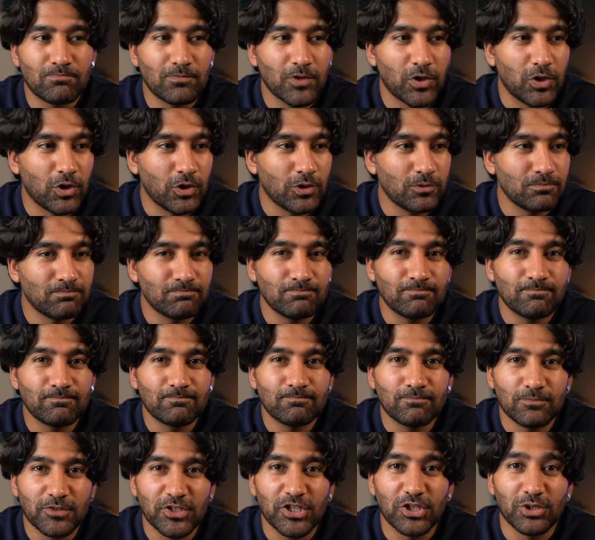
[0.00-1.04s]
you know,
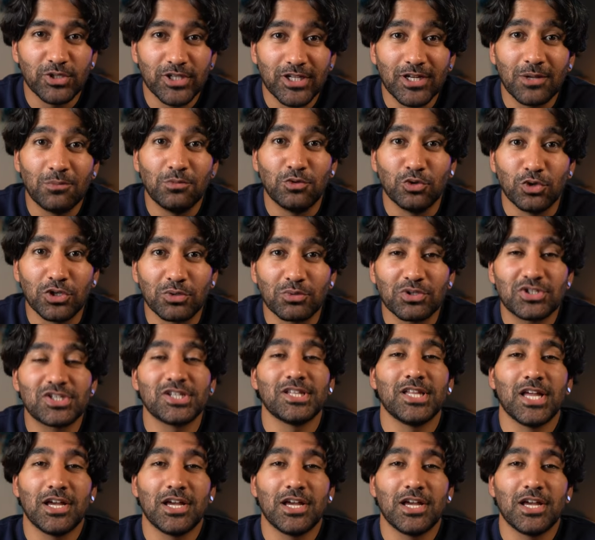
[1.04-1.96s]
you'll end up doing what you